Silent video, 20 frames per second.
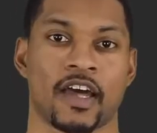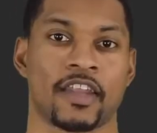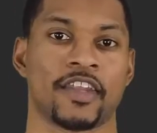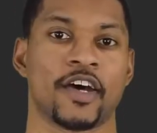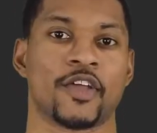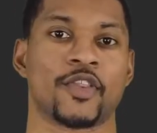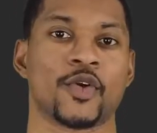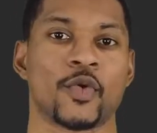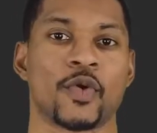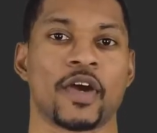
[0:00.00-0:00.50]

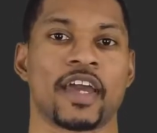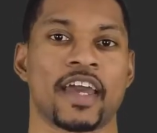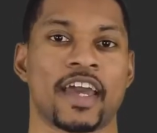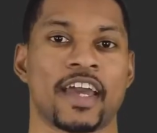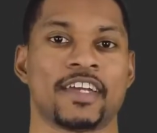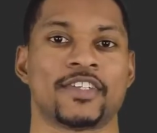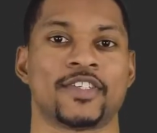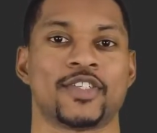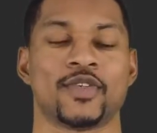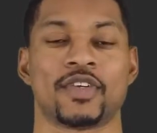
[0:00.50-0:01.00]
Another way
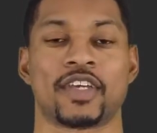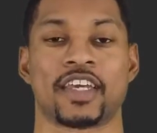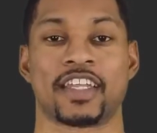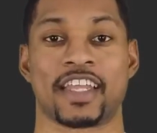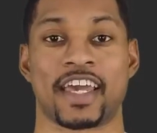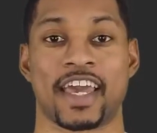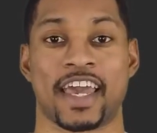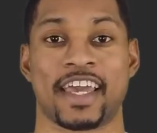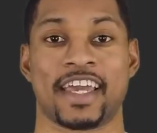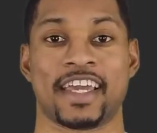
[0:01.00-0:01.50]
H2
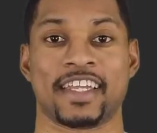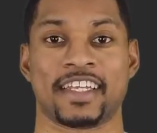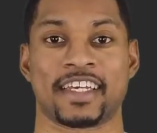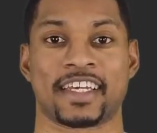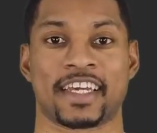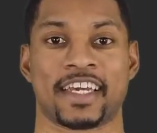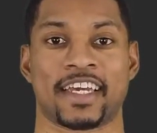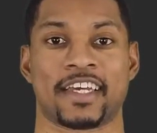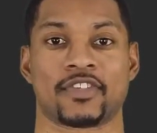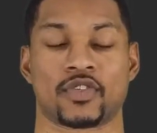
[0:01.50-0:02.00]
can aid
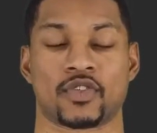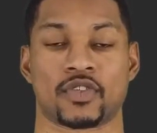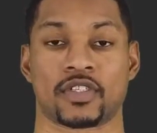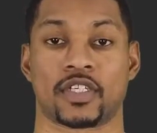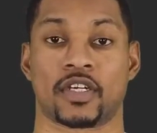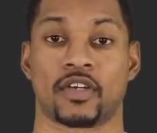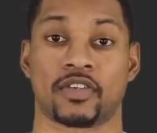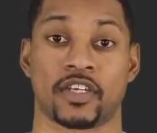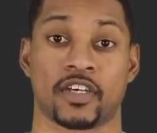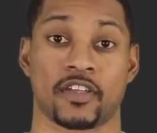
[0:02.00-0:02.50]
in cancer
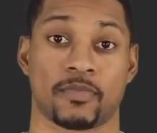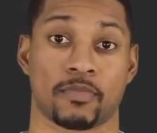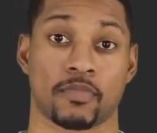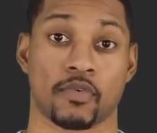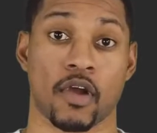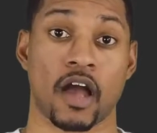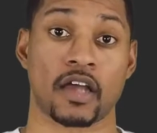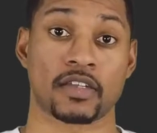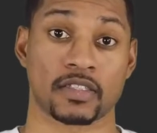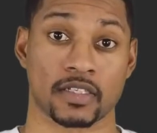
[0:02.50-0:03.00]
cell death
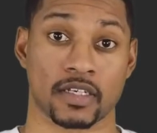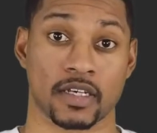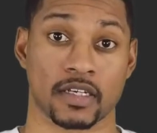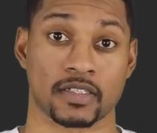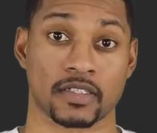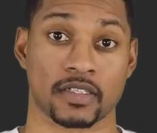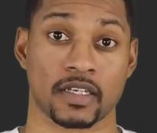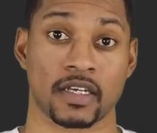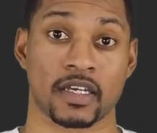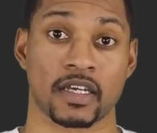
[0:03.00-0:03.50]

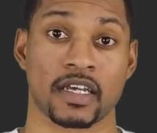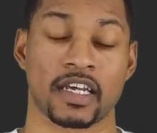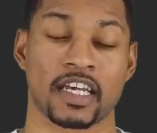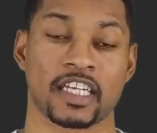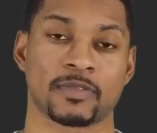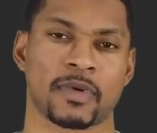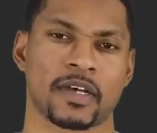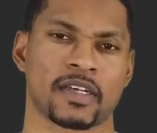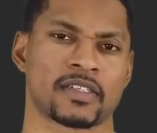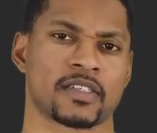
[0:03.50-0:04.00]
process
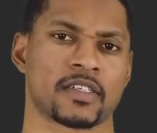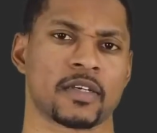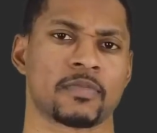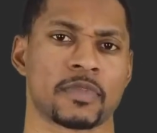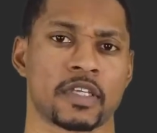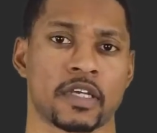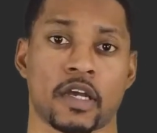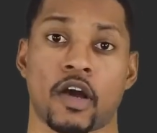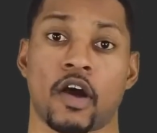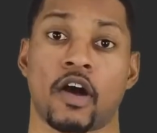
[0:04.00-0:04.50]
is by
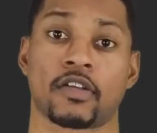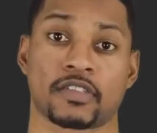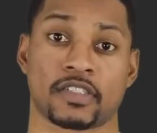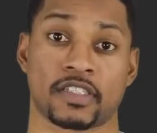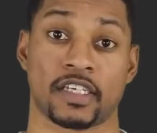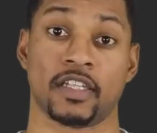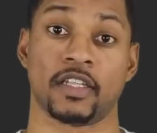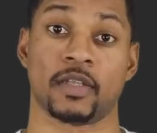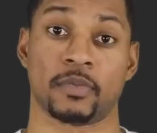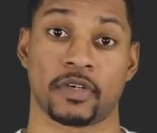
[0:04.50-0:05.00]
something called
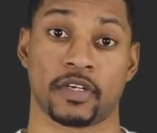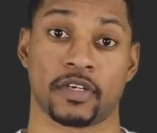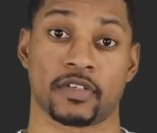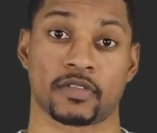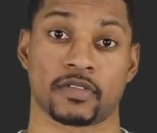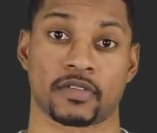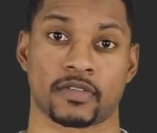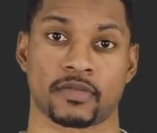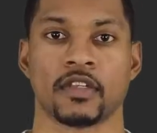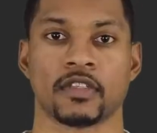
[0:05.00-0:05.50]

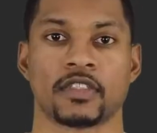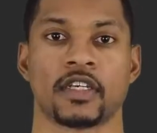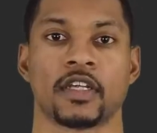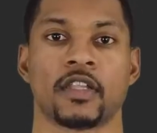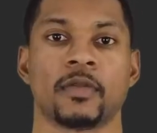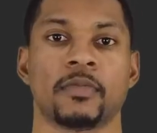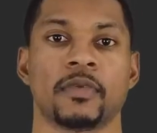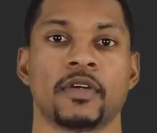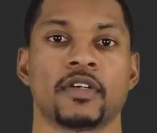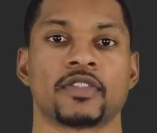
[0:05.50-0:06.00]
telomeres.
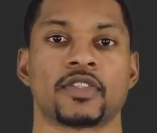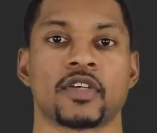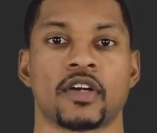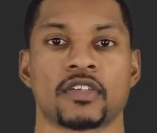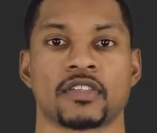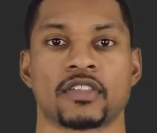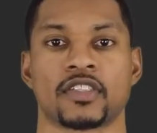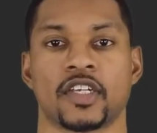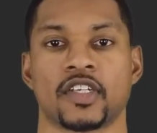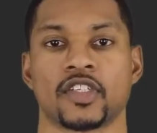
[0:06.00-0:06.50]
Telomeres are
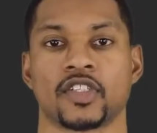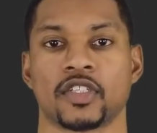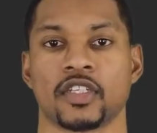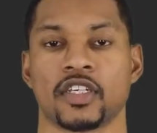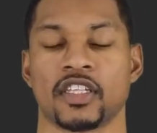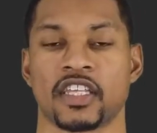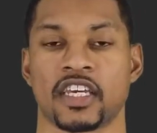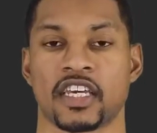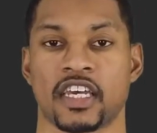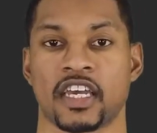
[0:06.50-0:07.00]

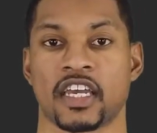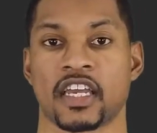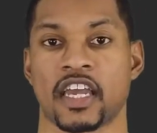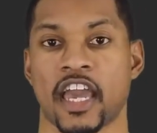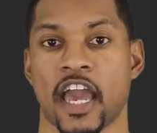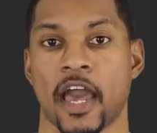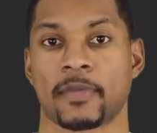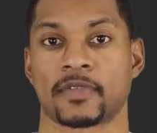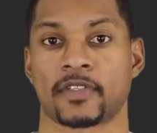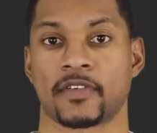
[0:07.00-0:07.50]
essentially the end
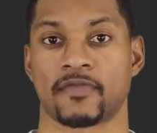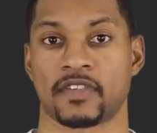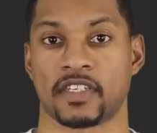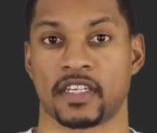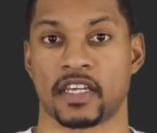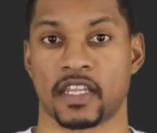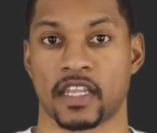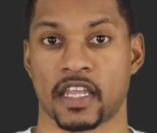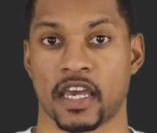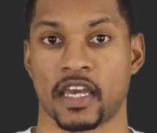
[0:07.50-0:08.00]
caps of
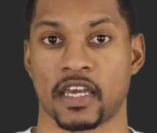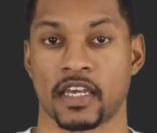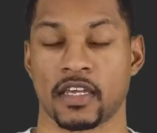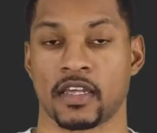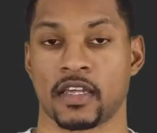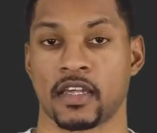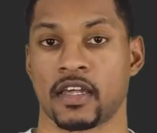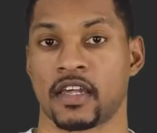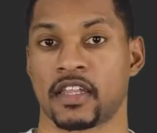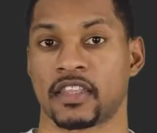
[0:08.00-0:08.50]

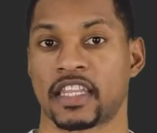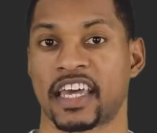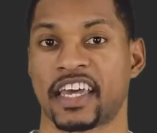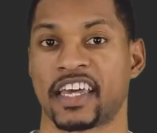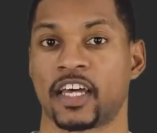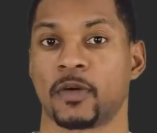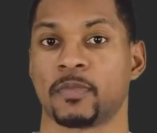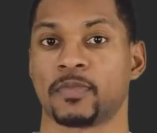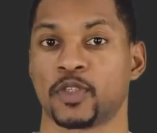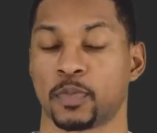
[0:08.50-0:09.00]
DNA
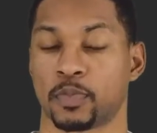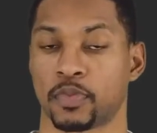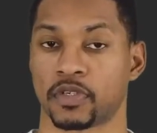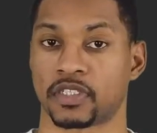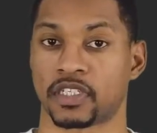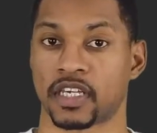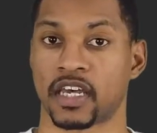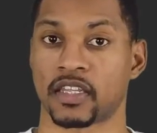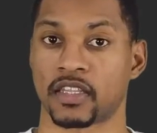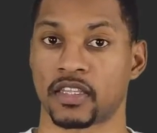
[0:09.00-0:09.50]
that help to
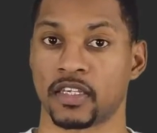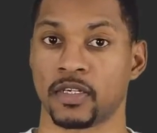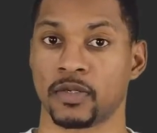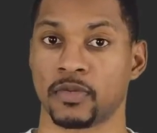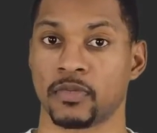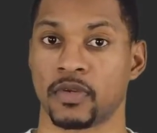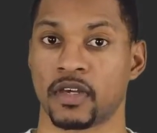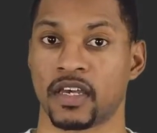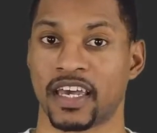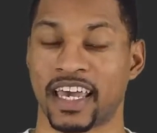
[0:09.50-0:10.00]
protect
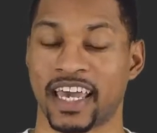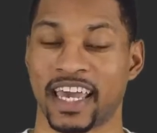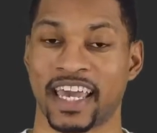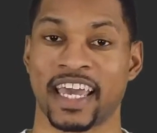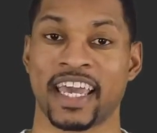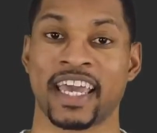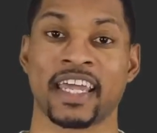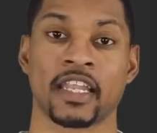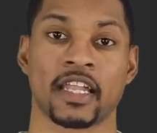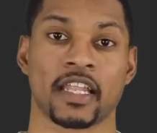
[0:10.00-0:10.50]
them
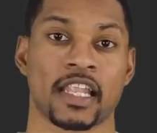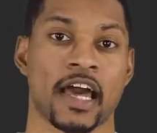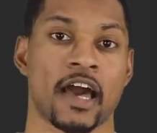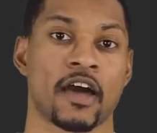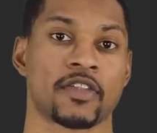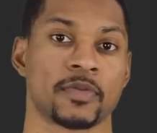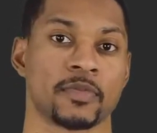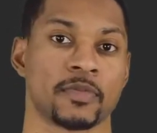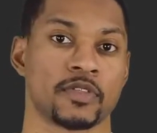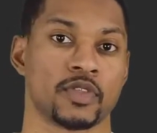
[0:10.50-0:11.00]
and
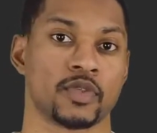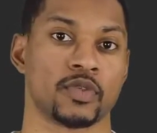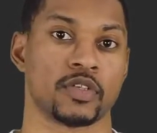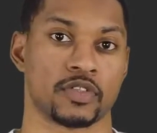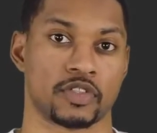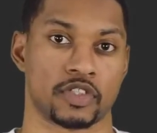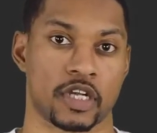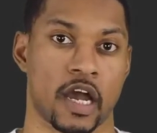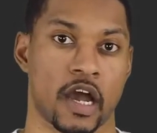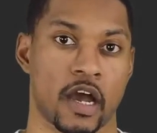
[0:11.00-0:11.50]
allow them to do
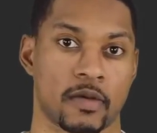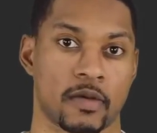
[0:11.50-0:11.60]
their job.